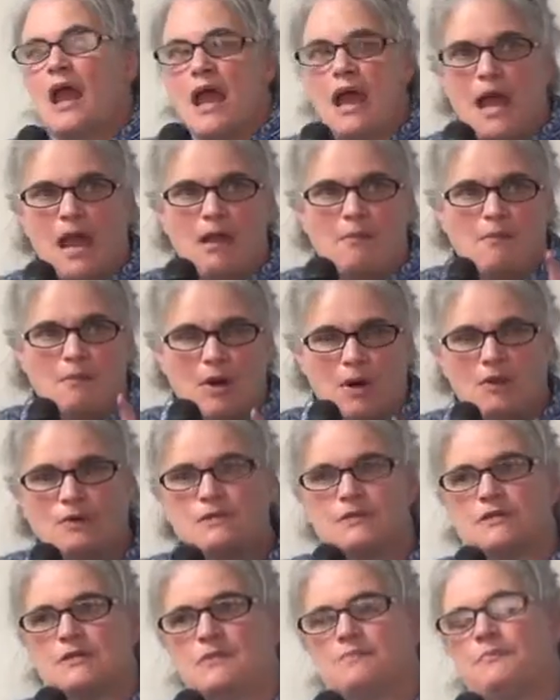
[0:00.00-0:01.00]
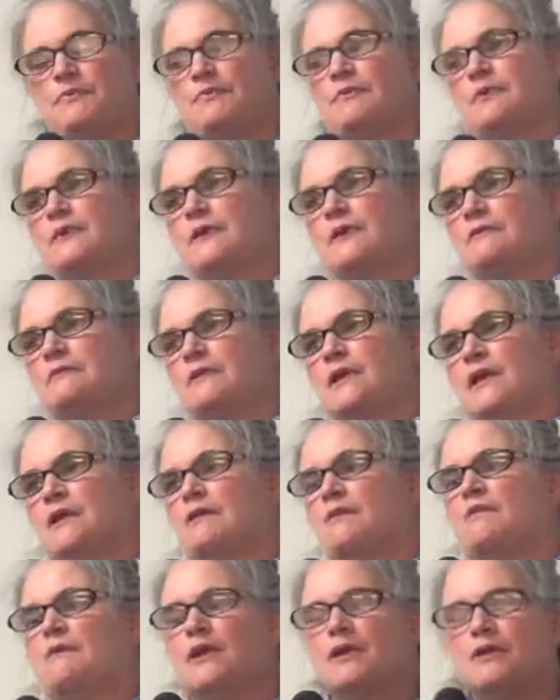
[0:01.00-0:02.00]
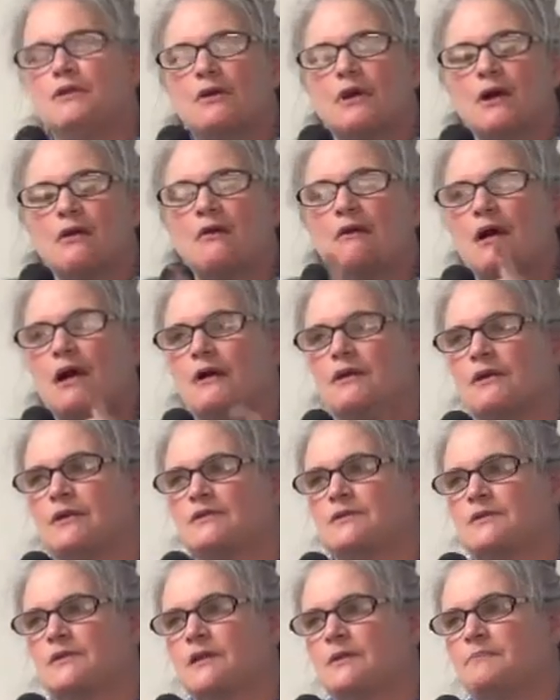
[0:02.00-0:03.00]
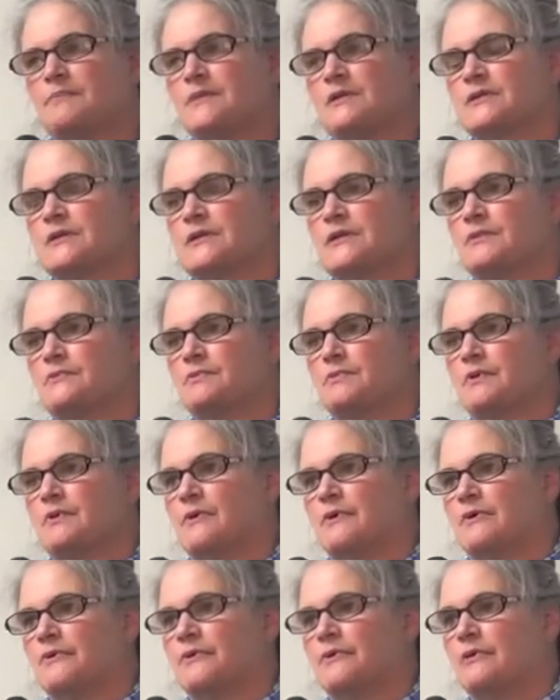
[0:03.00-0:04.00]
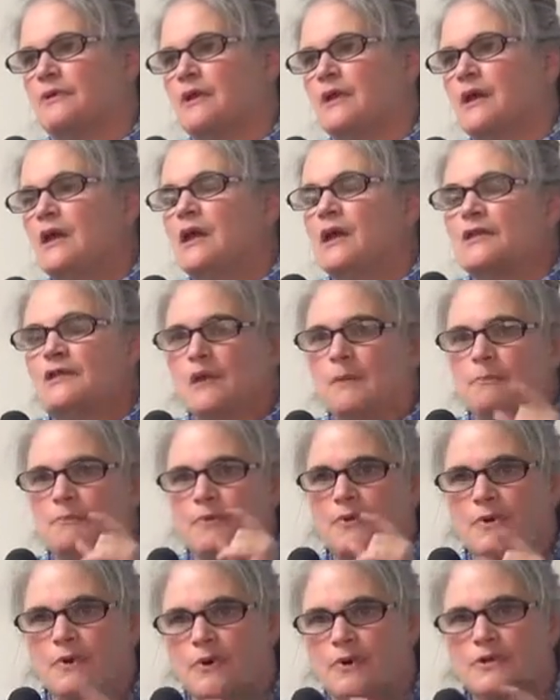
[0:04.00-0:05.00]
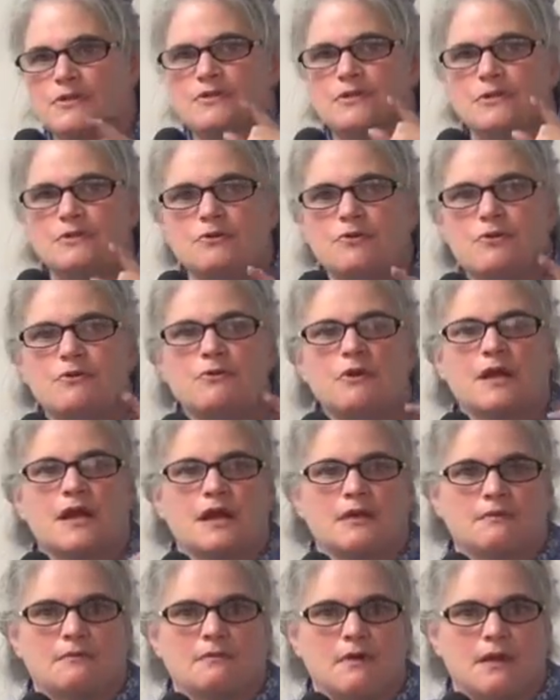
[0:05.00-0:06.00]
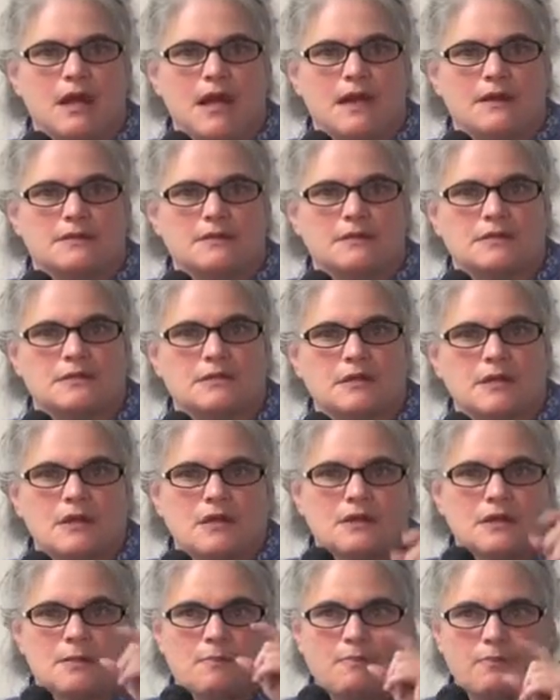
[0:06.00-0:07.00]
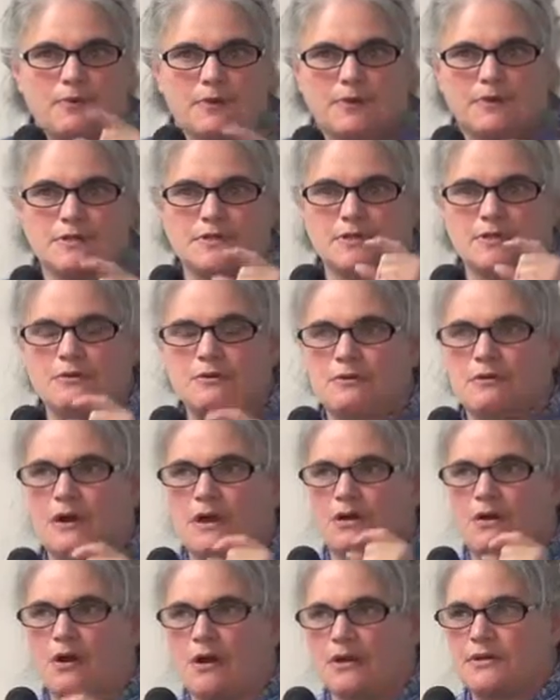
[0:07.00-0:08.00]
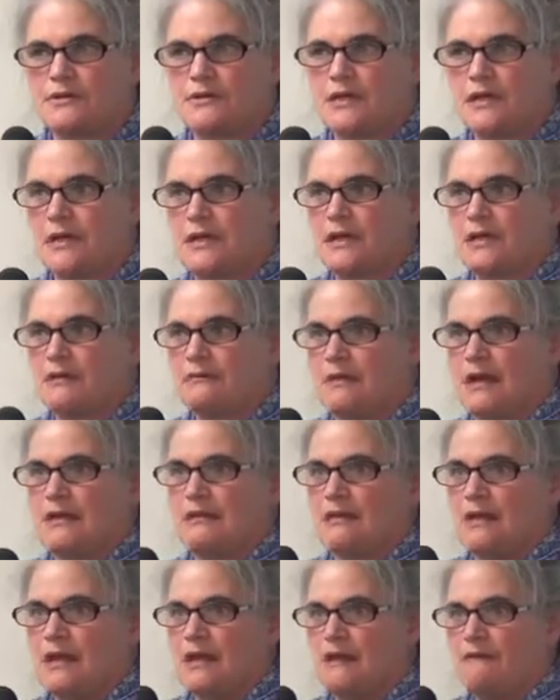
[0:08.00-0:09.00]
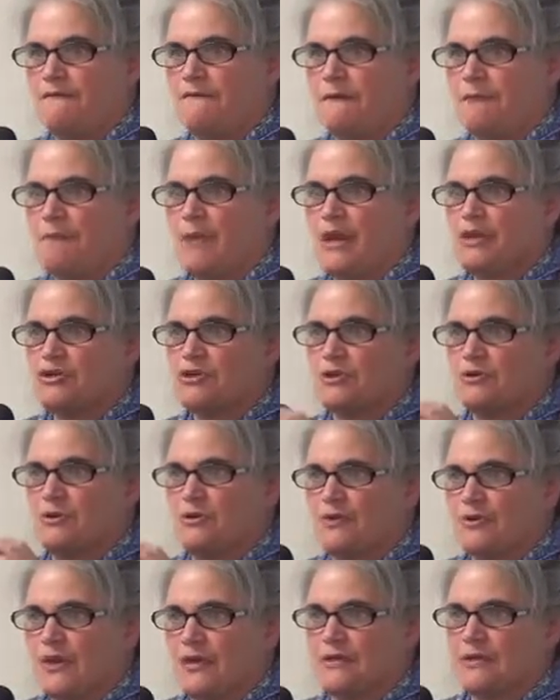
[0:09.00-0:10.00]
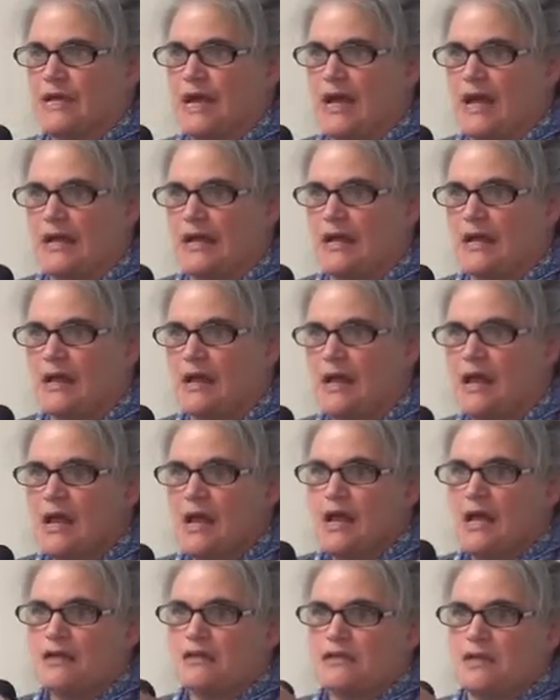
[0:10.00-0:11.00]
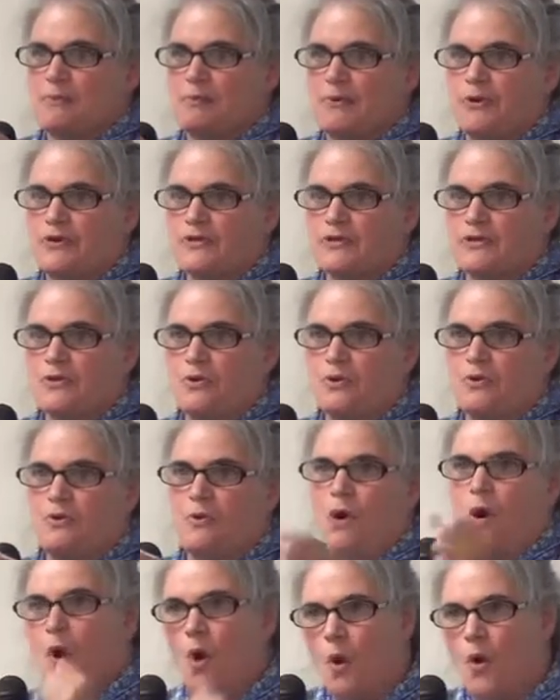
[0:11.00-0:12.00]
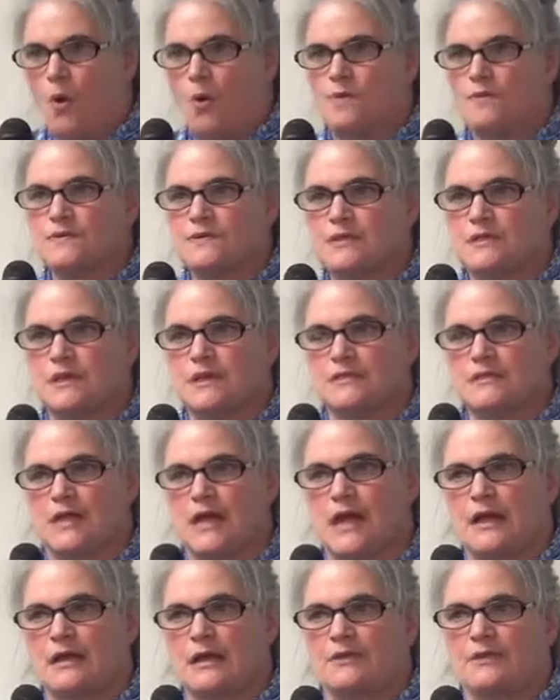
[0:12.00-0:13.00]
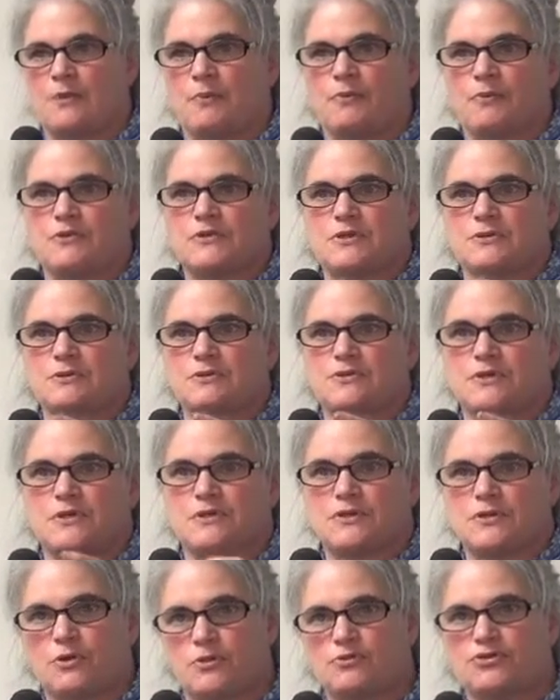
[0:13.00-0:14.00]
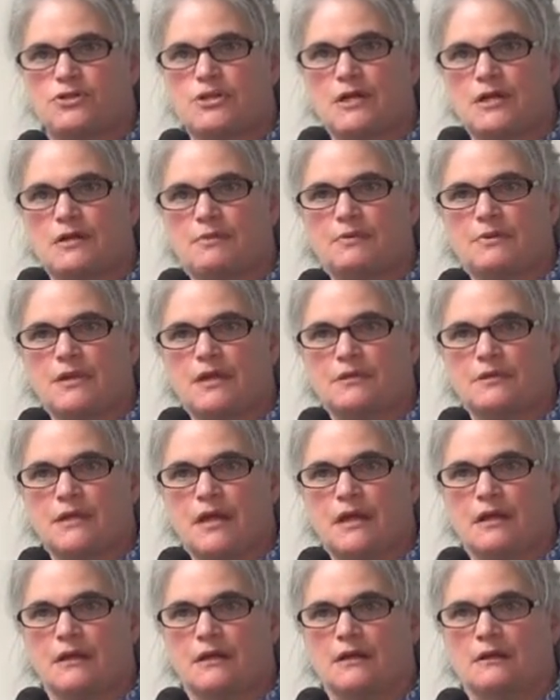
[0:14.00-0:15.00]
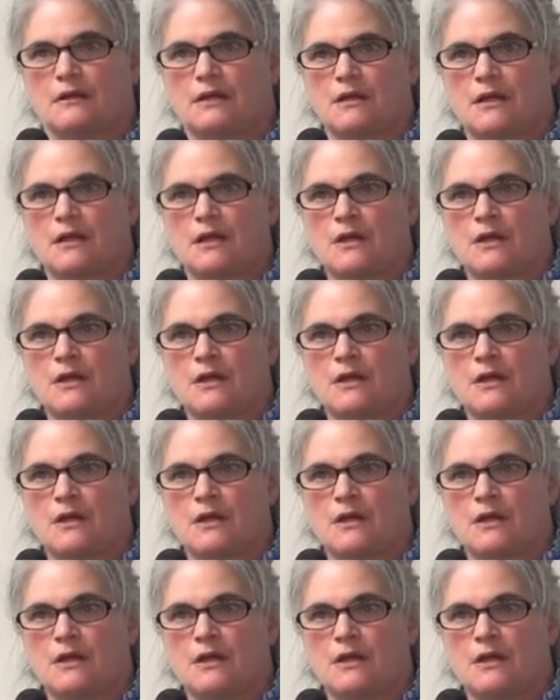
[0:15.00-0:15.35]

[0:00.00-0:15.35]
And most importantly, when you go out into the business world, the person who can write, the person who can articulate the information or the data is the person who owns the data, the person who's associated with the data.